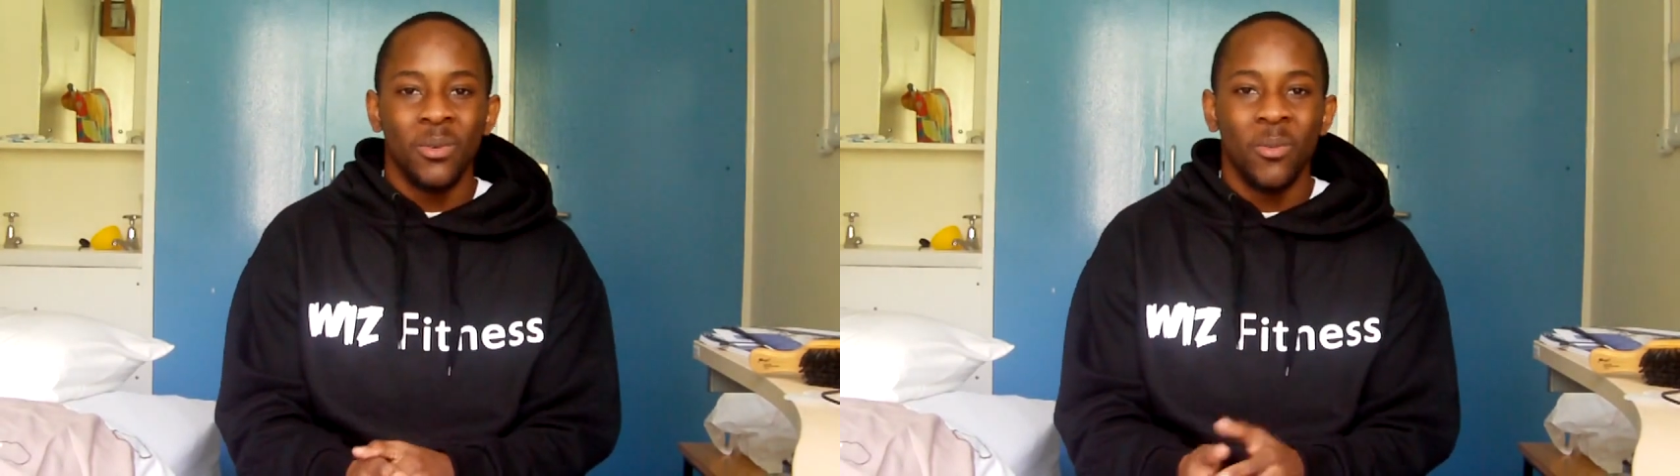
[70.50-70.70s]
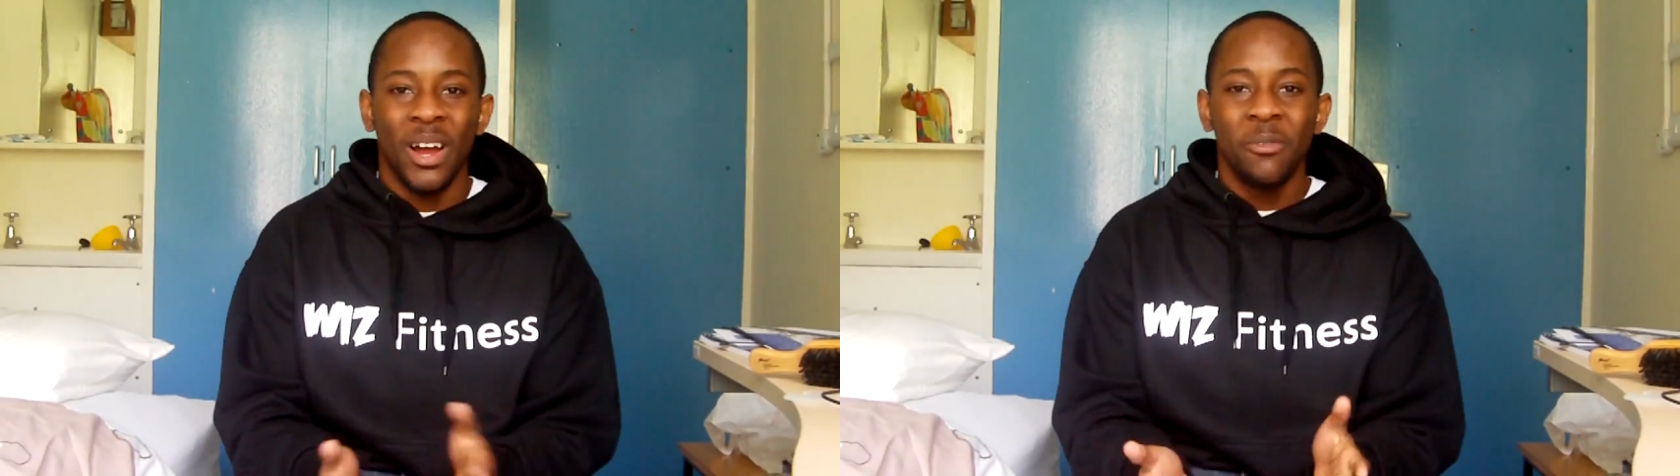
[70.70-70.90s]

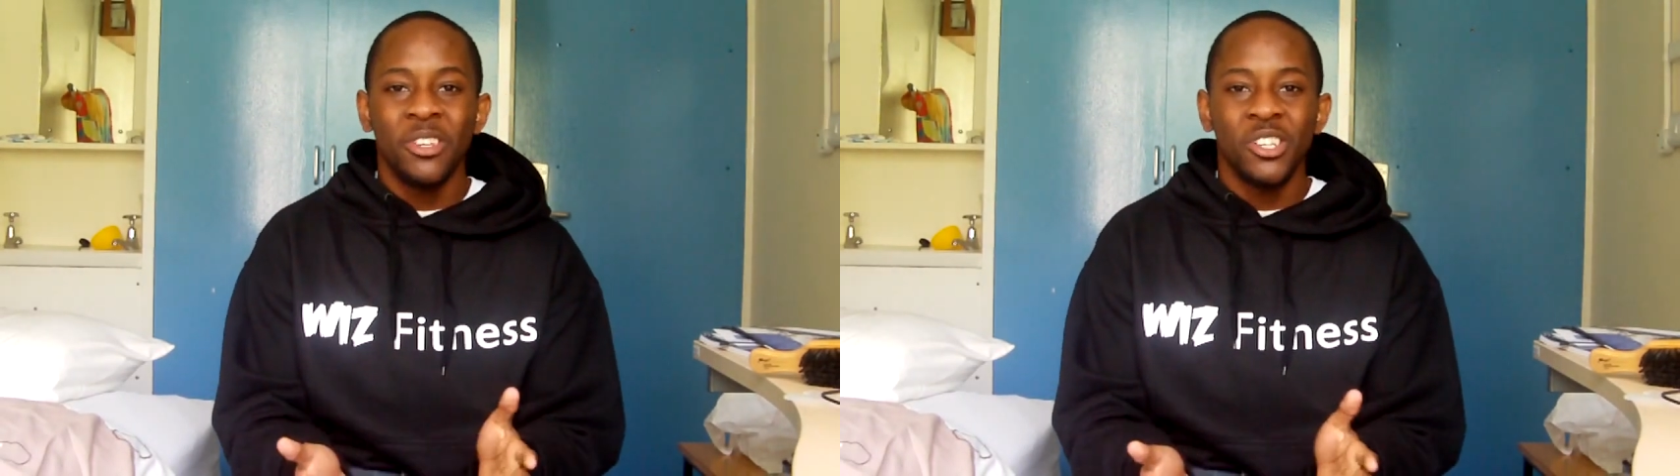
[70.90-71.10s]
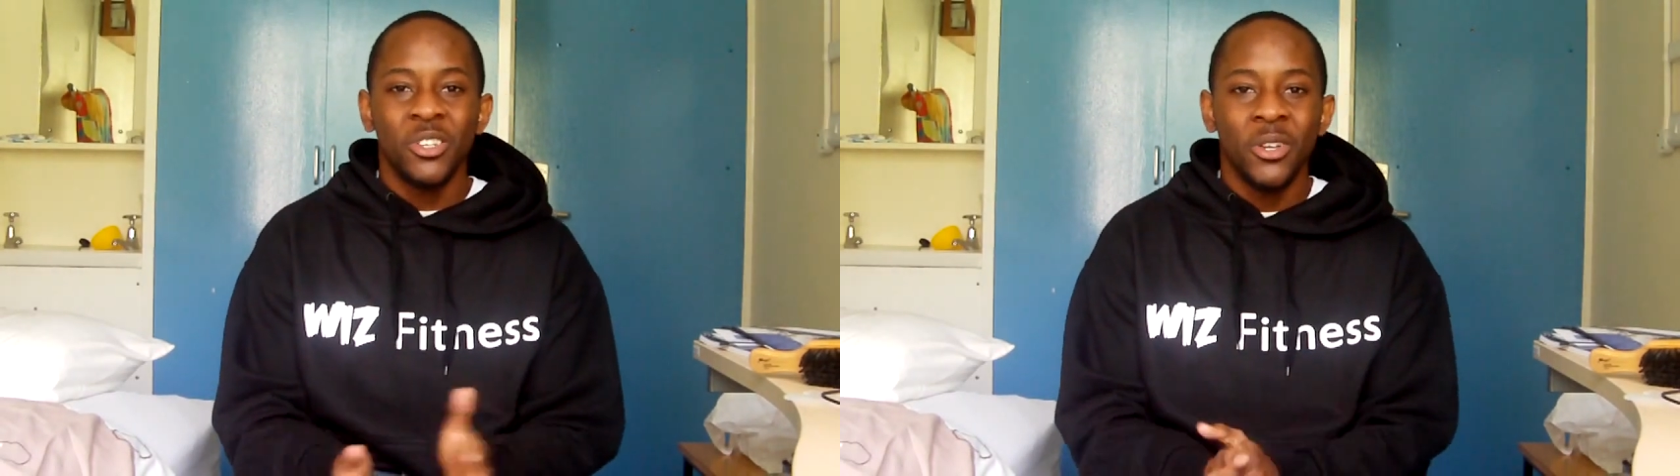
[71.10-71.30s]
Why
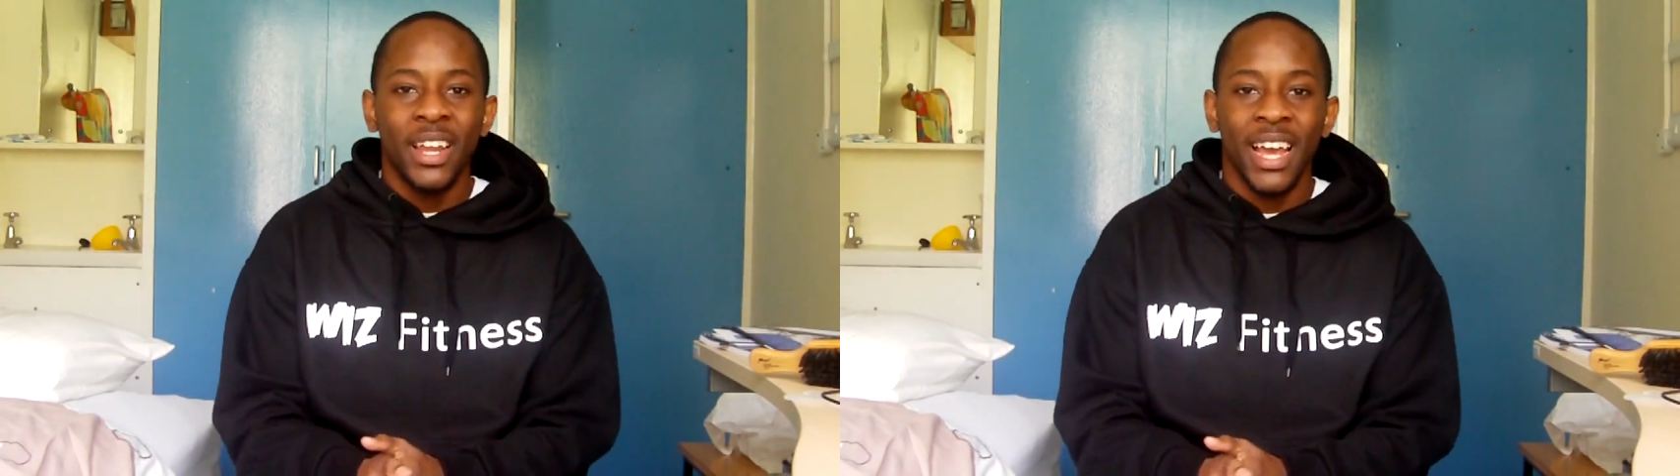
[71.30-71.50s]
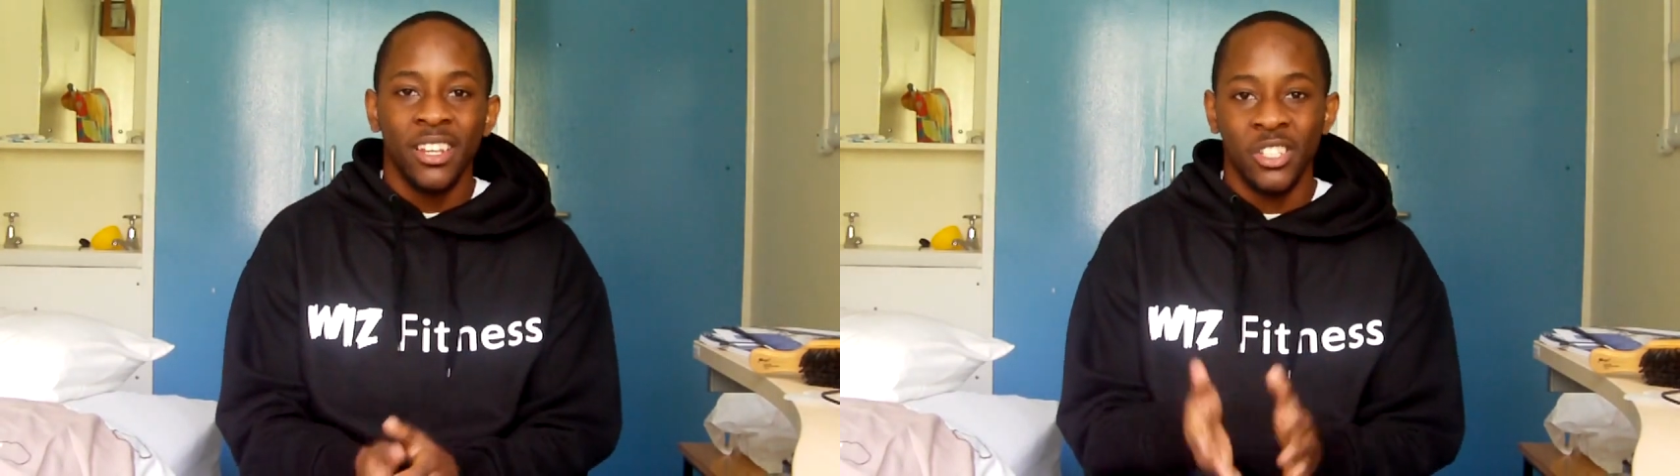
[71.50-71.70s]
would you do
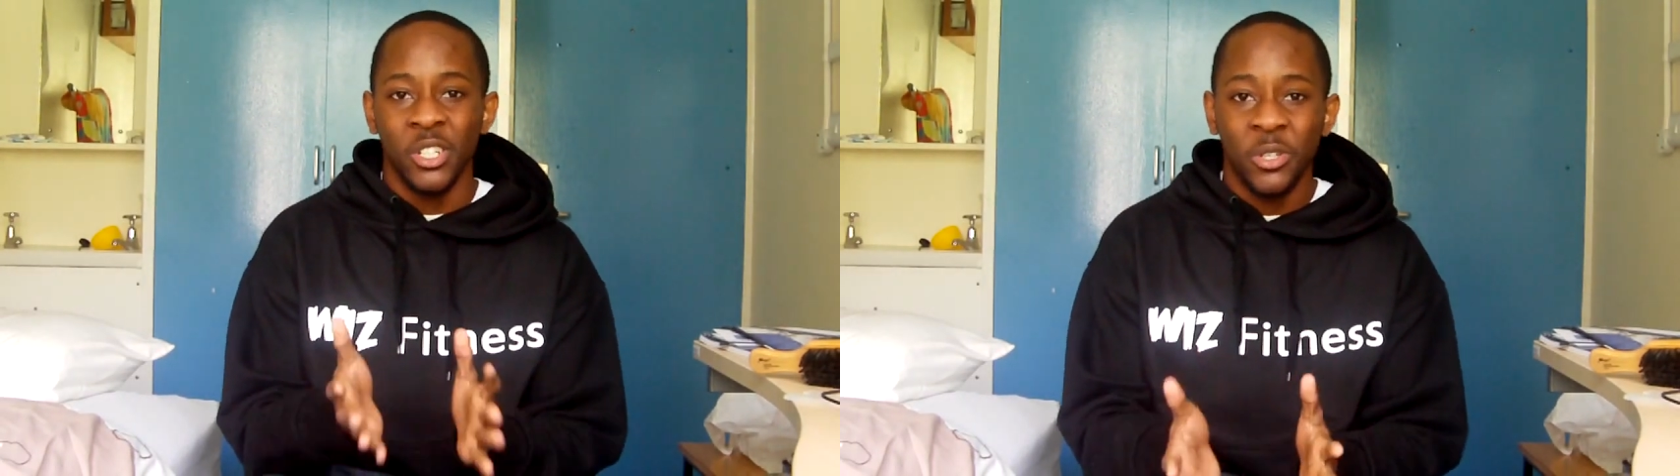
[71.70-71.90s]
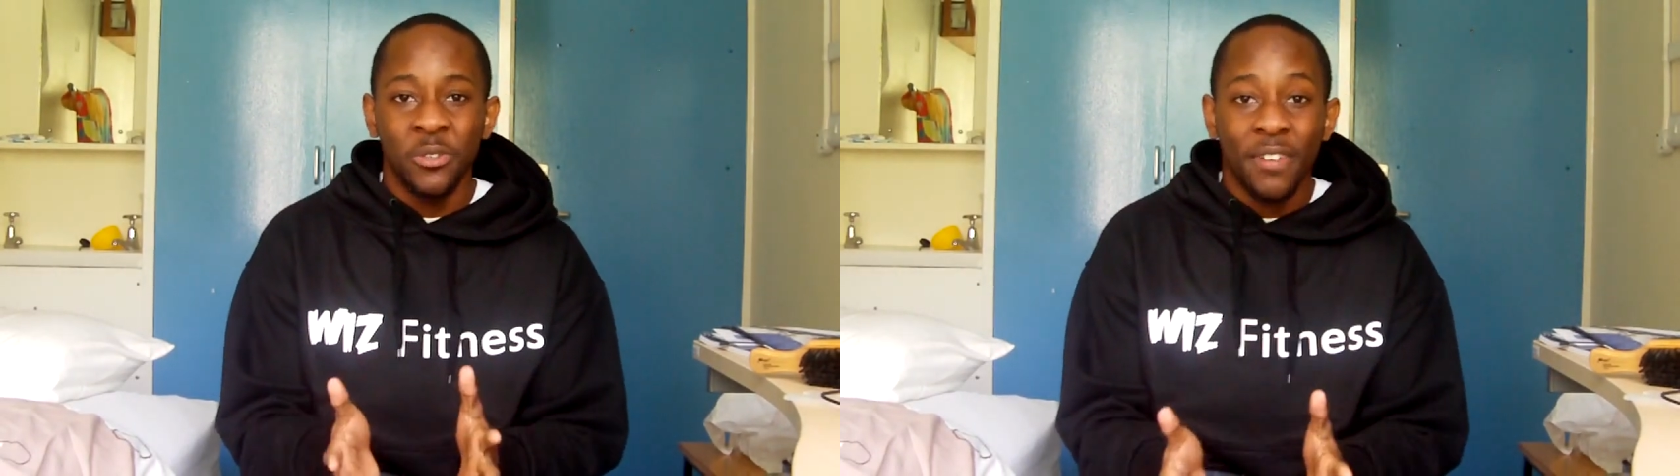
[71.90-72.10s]
that? Do
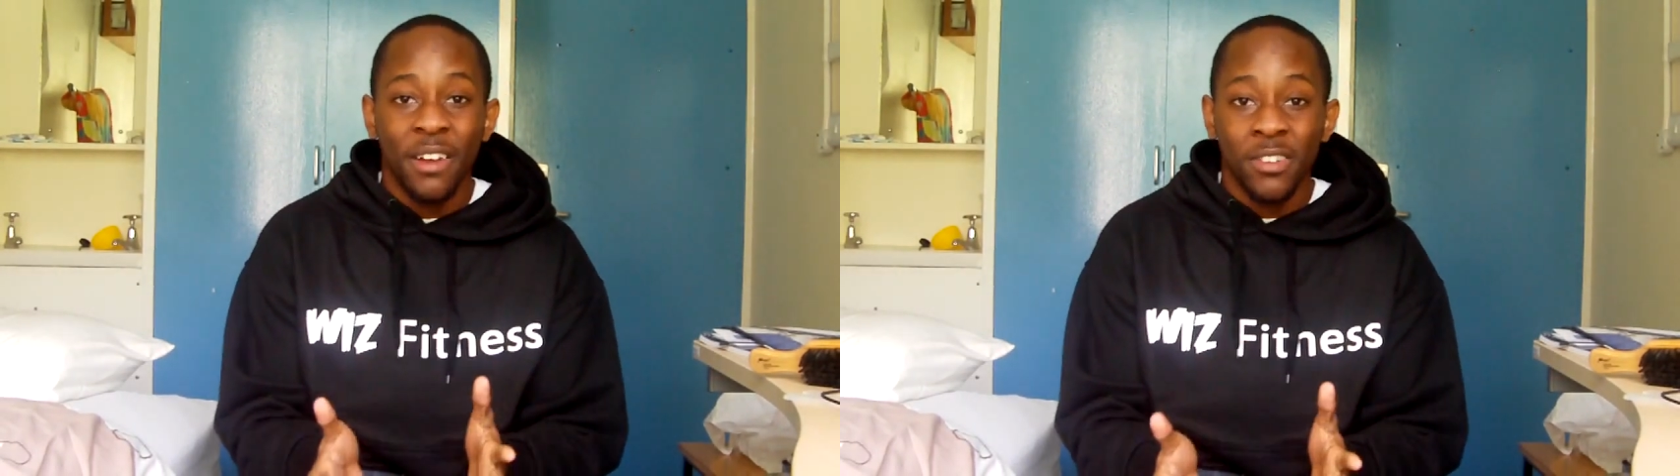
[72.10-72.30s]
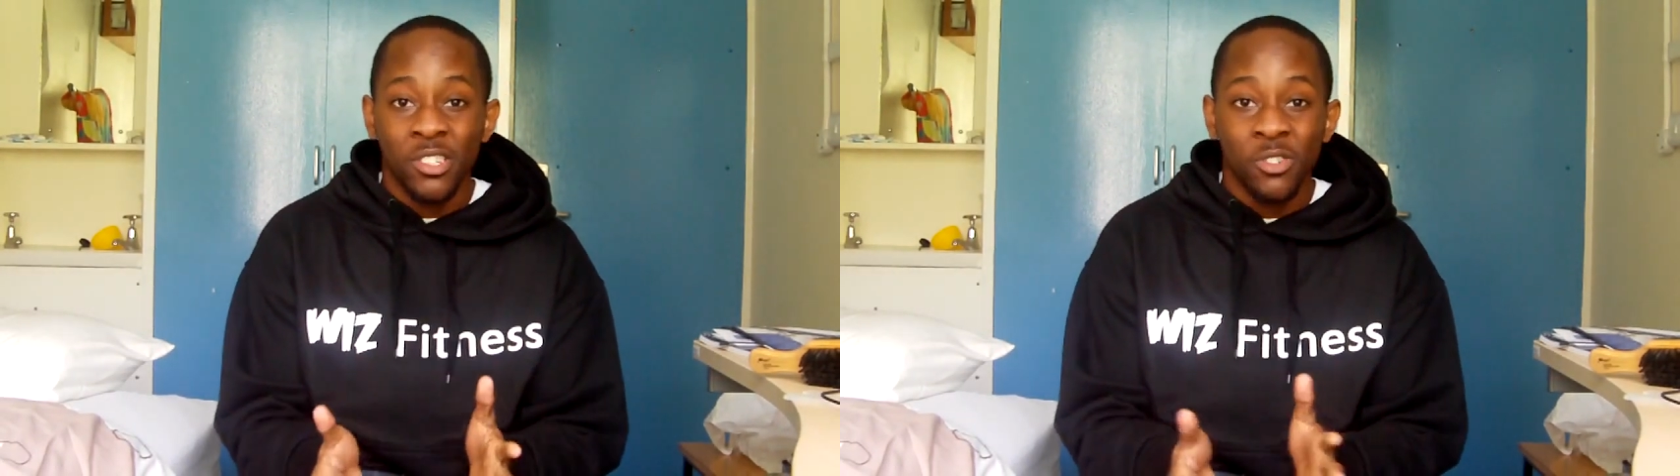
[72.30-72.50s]
you do
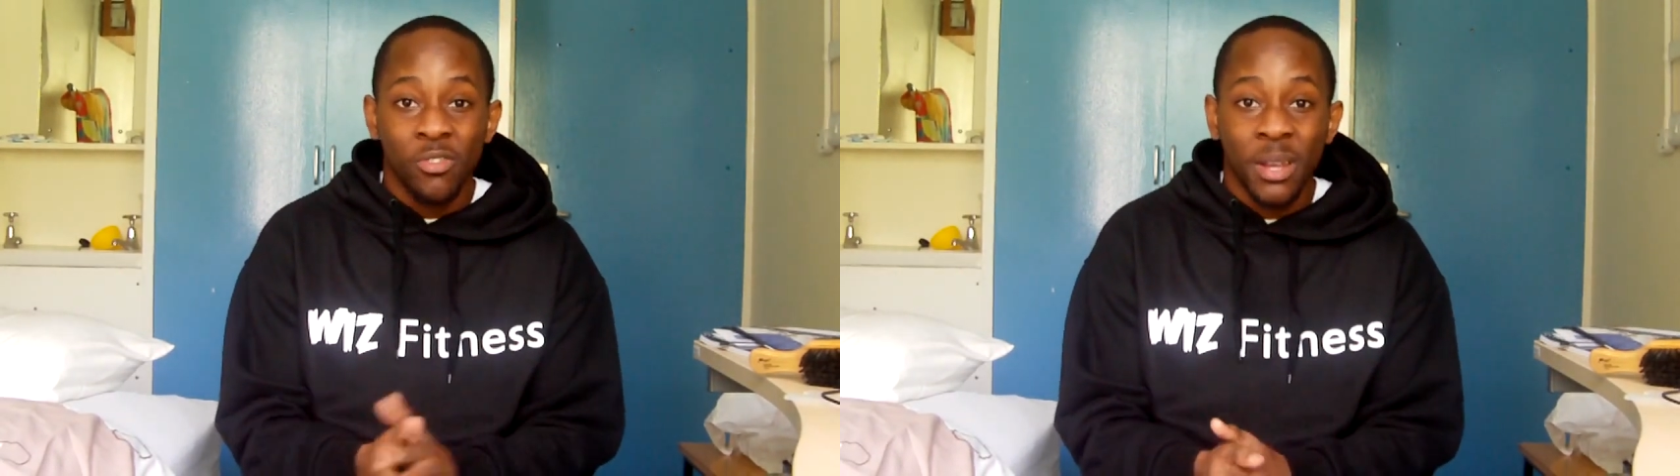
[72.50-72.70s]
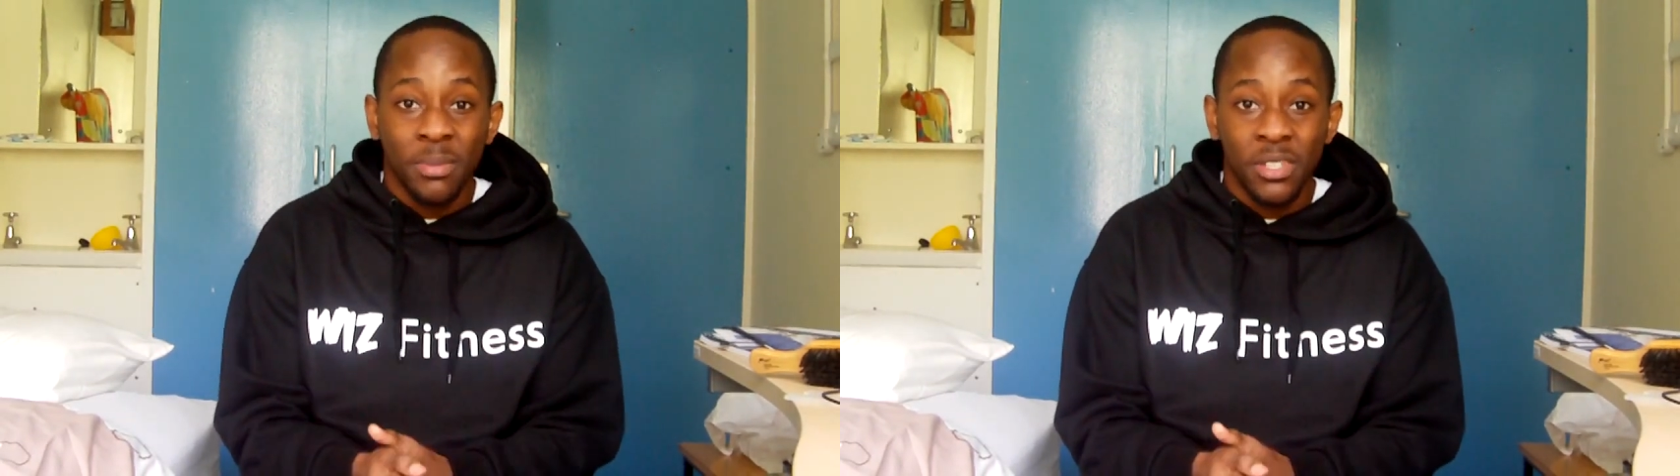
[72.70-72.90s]
500
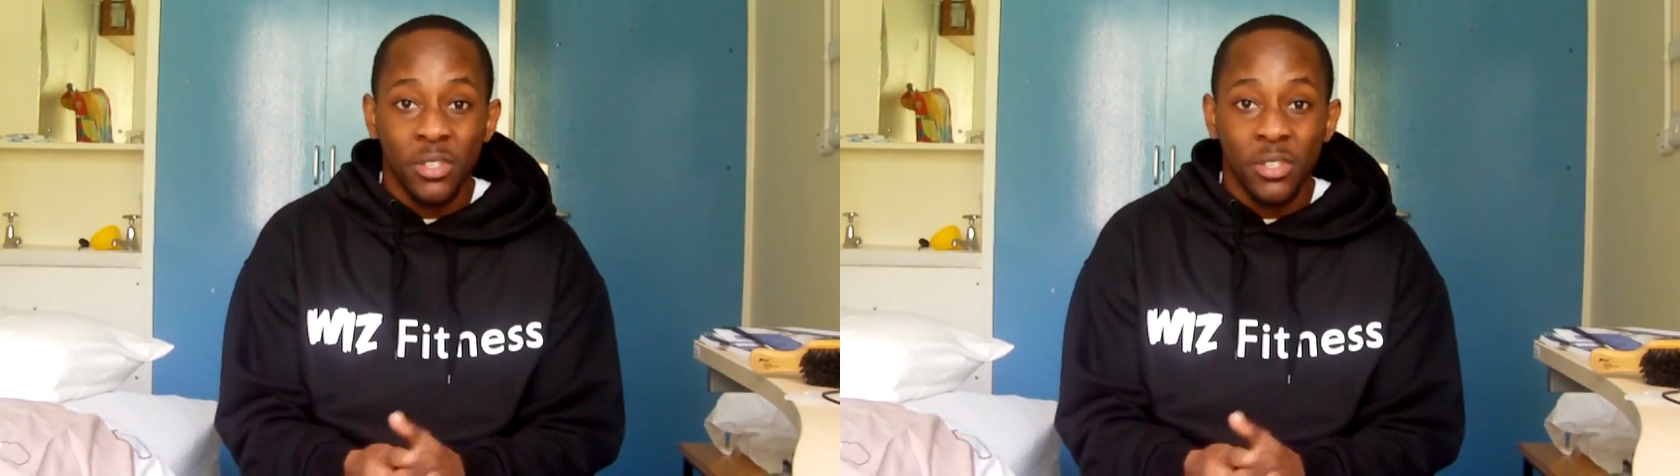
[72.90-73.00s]
reps